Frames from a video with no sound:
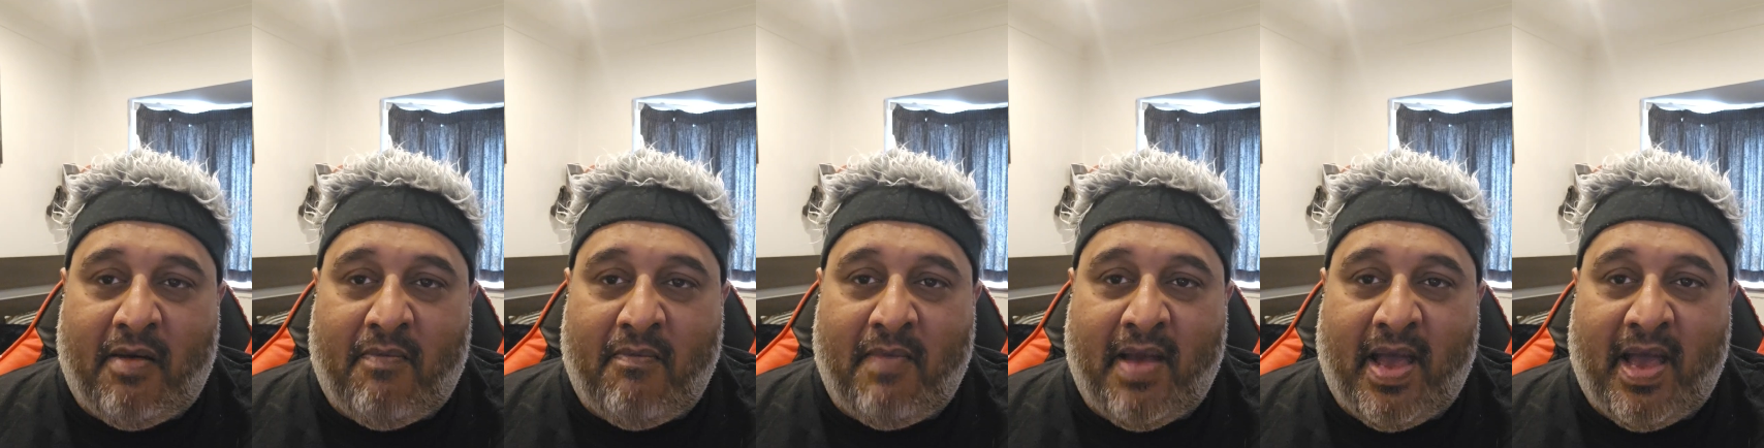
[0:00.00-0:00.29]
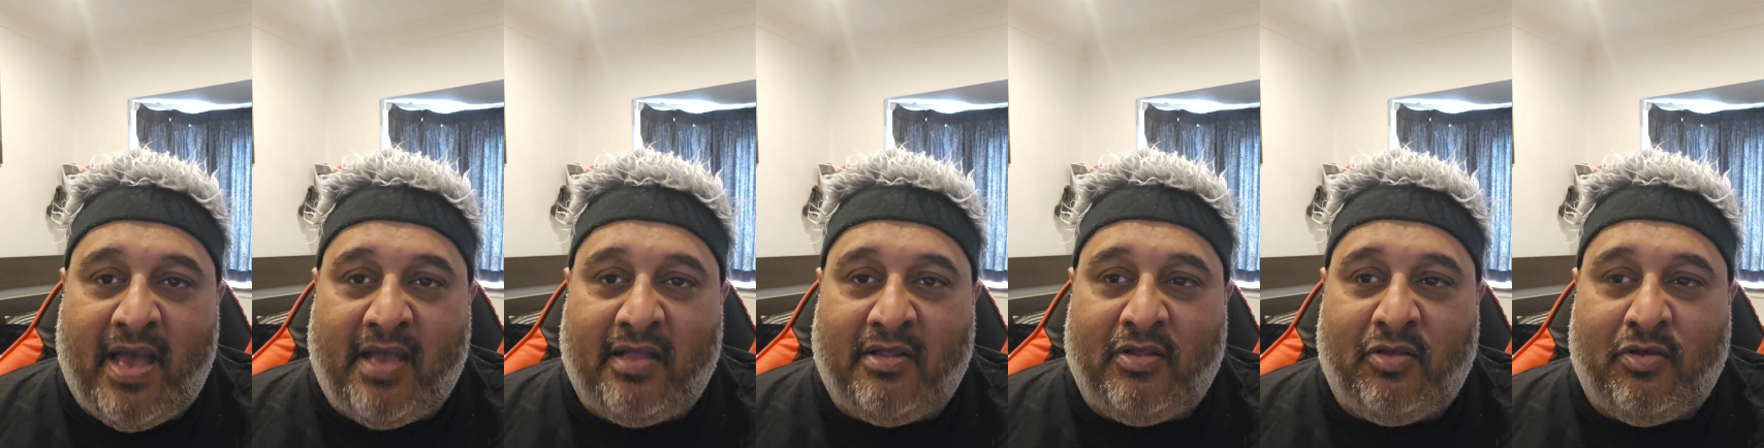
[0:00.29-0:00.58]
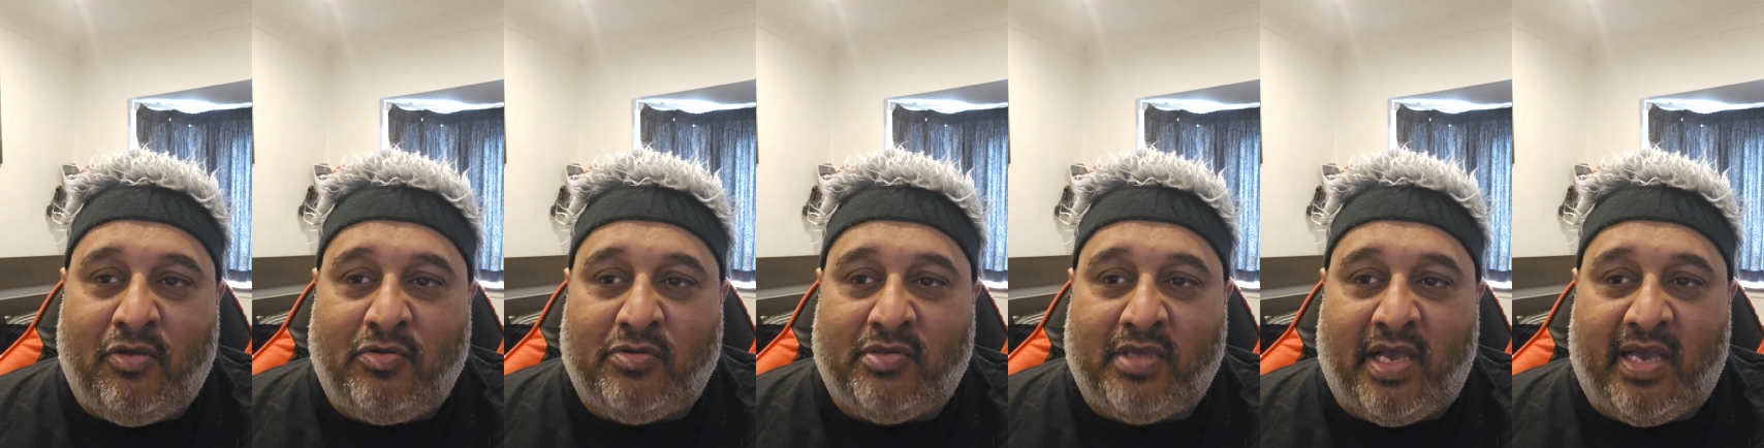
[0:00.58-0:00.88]
a man
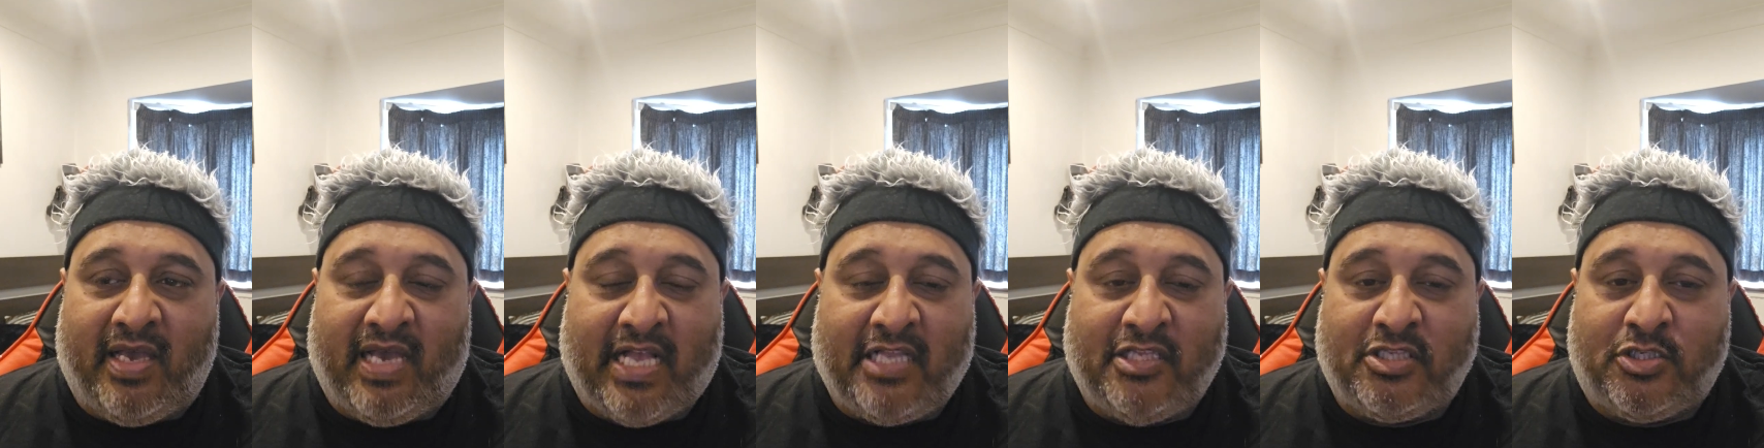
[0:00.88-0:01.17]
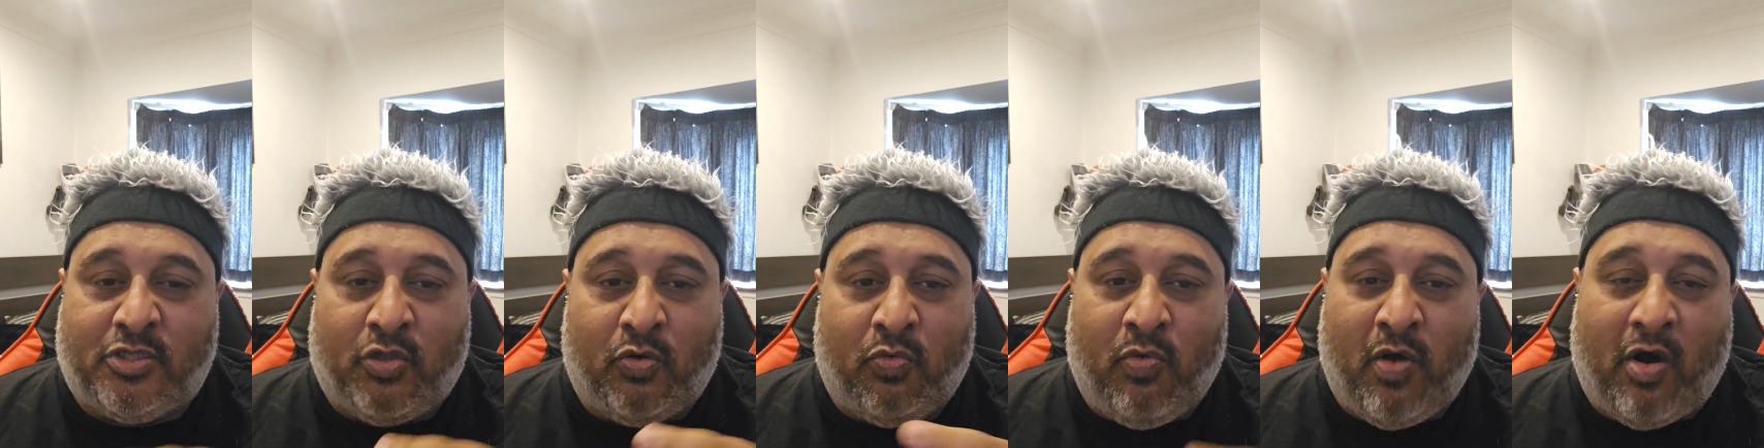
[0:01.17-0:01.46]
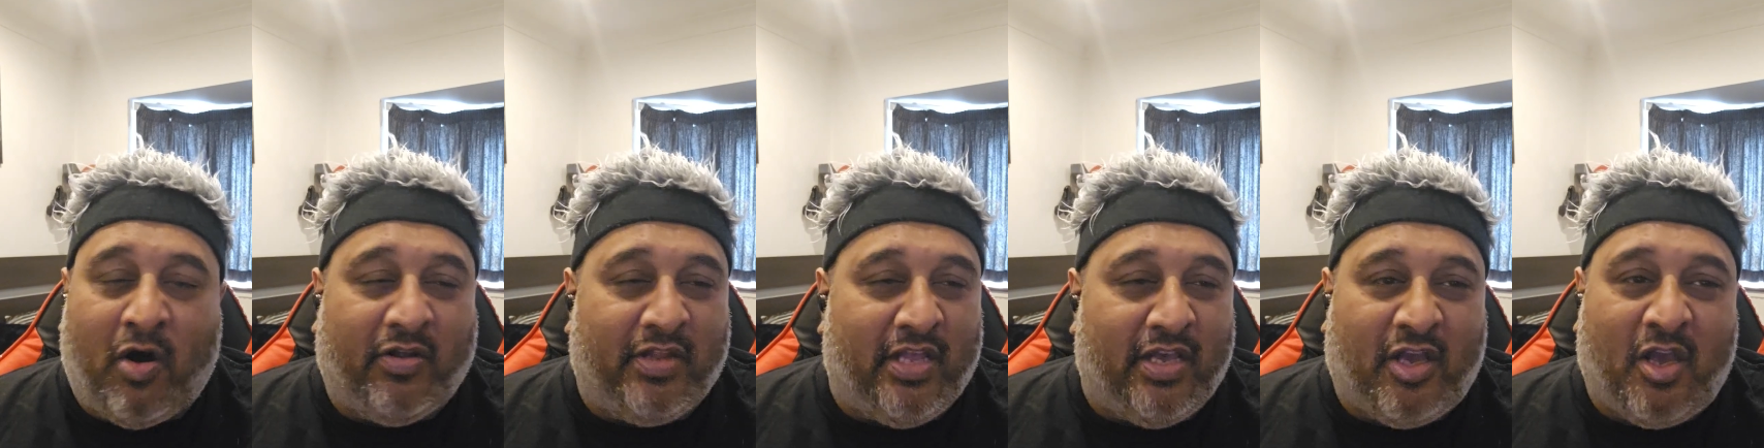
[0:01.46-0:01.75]
who's against the world.